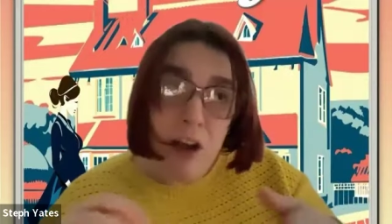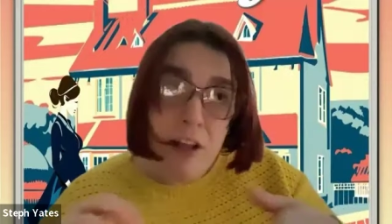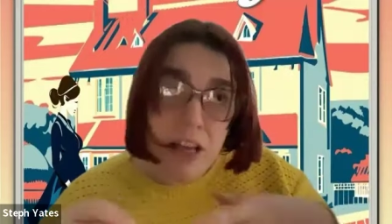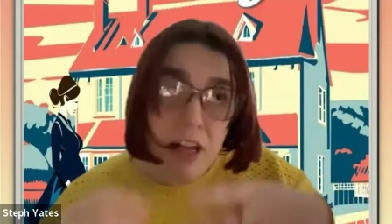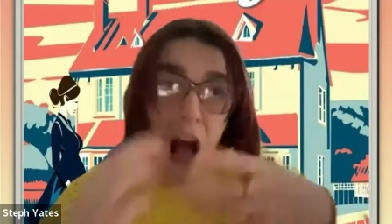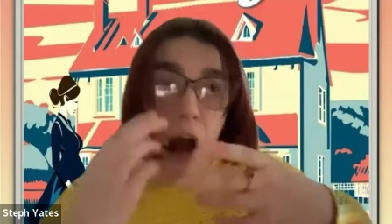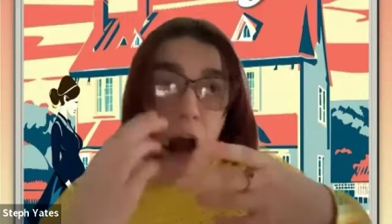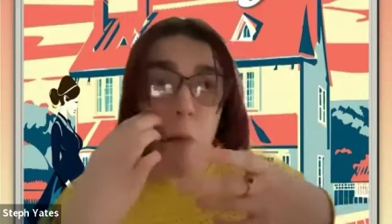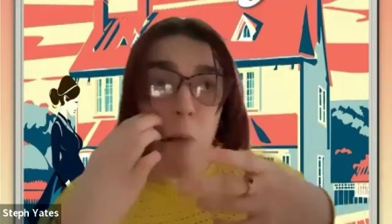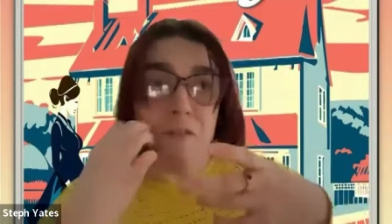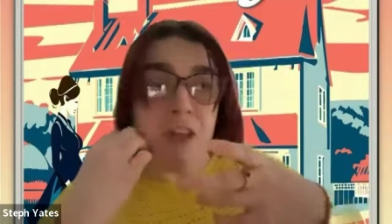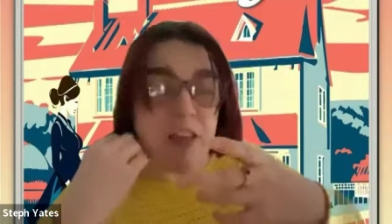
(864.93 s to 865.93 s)
you know,
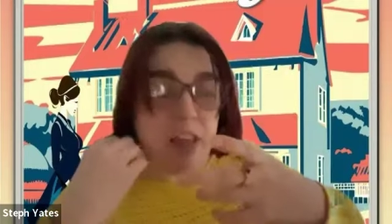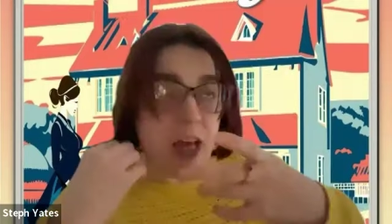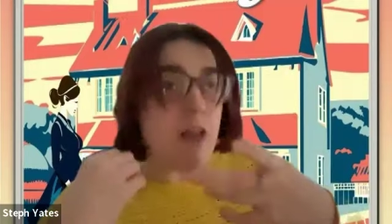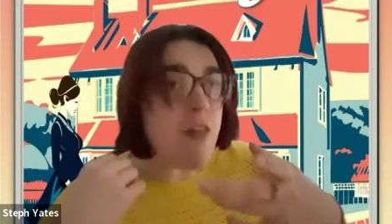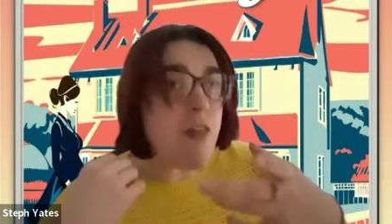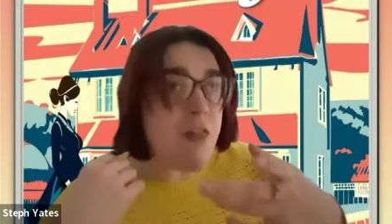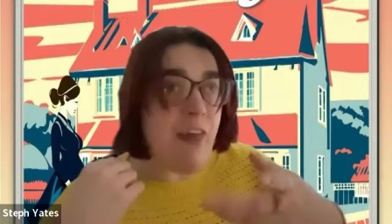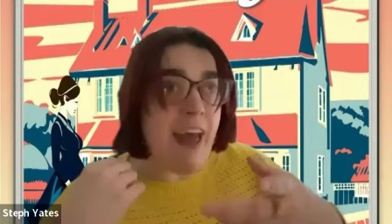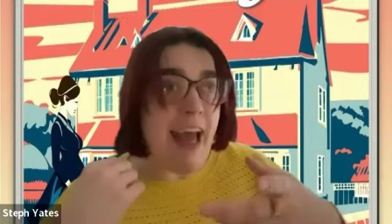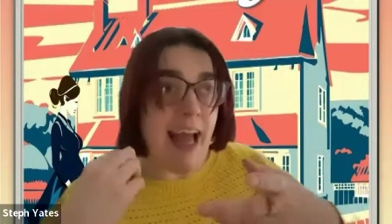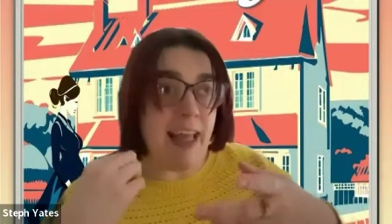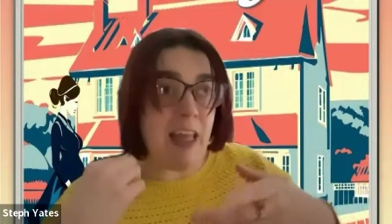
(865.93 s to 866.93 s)
with the youth
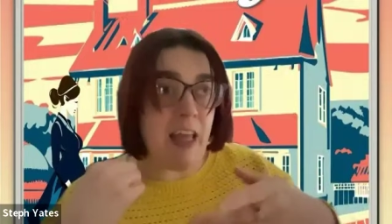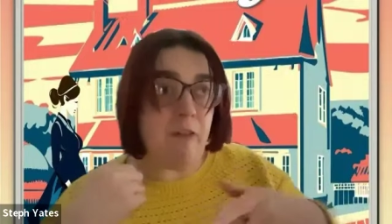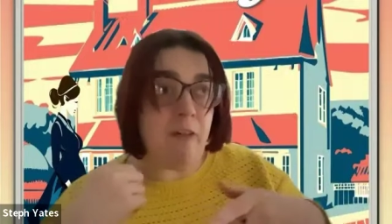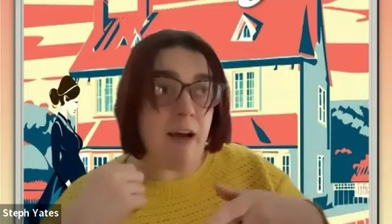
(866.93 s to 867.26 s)
theatre.